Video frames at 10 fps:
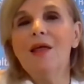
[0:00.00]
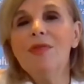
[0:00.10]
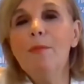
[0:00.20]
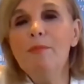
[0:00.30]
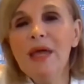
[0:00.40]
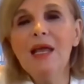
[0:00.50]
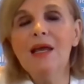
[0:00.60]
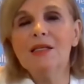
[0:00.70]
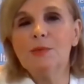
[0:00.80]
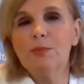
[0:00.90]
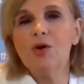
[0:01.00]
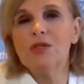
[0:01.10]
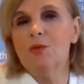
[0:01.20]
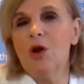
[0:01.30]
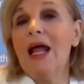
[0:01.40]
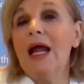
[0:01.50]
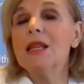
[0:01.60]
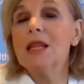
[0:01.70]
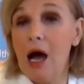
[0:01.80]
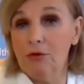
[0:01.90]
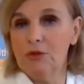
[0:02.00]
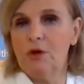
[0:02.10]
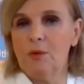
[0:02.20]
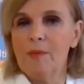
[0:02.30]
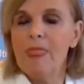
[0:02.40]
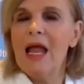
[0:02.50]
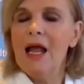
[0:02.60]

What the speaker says: the biggest possible health outcome.